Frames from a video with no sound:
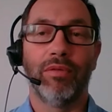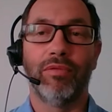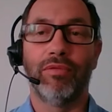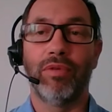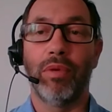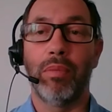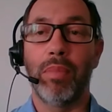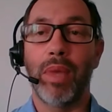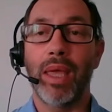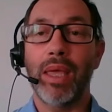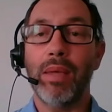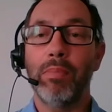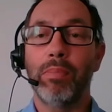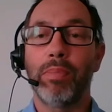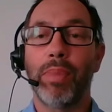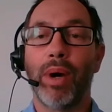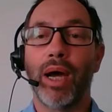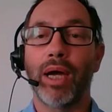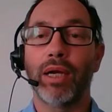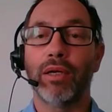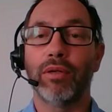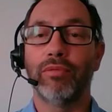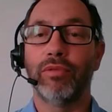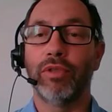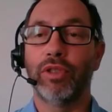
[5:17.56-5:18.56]
the main
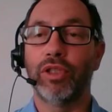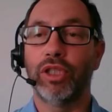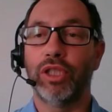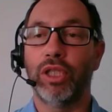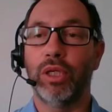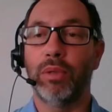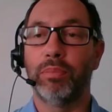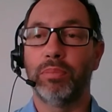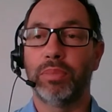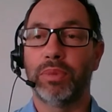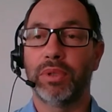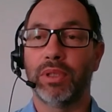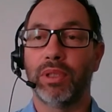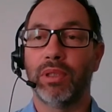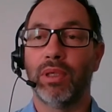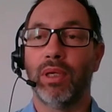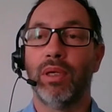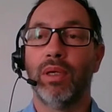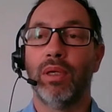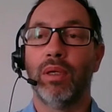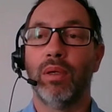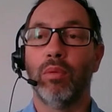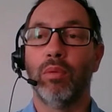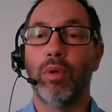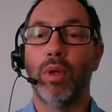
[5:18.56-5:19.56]
part of the ships
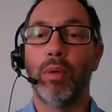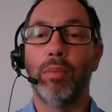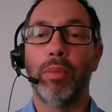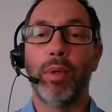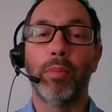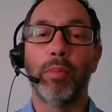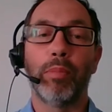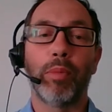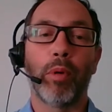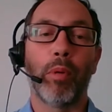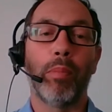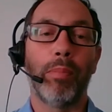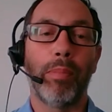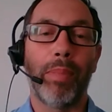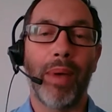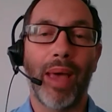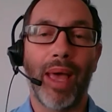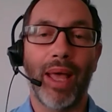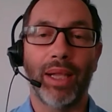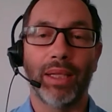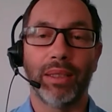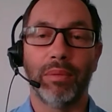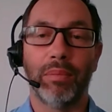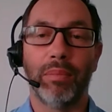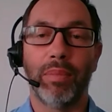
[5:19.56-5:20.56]
will be
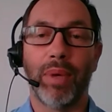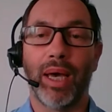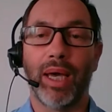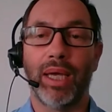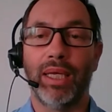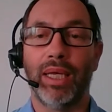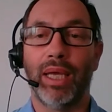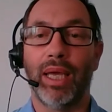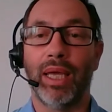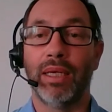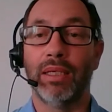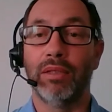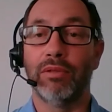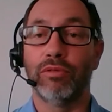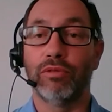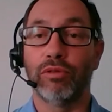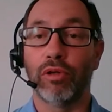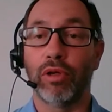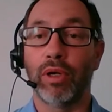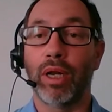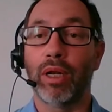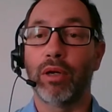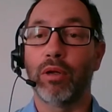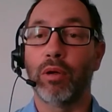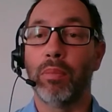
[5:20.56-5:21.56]
propelled by an
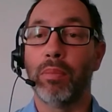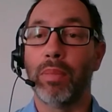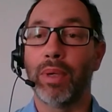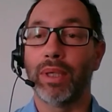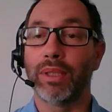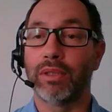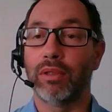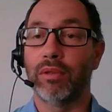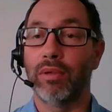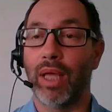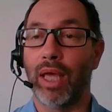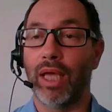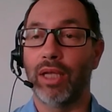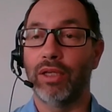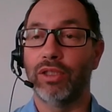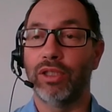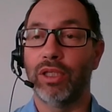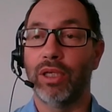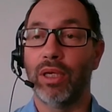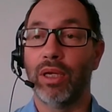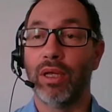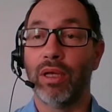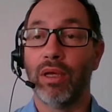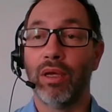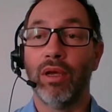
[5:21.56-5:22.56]
internal combustion
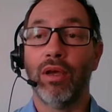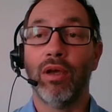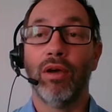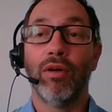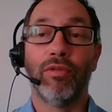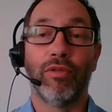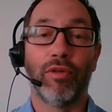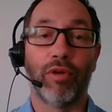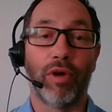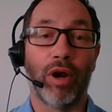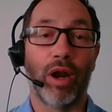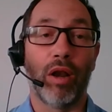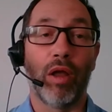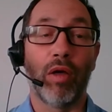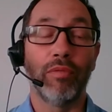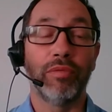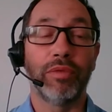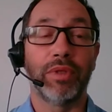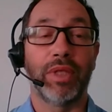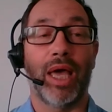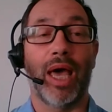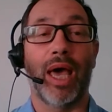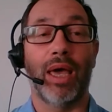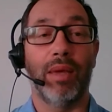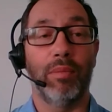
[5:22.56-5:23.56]
engine for a long
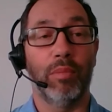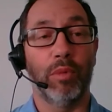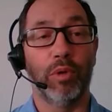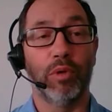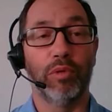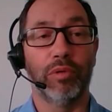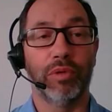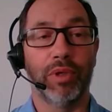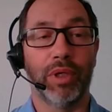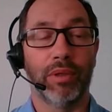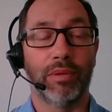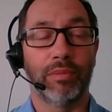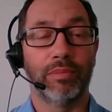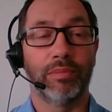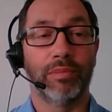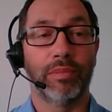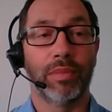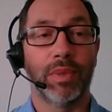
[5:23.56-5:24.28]
time on.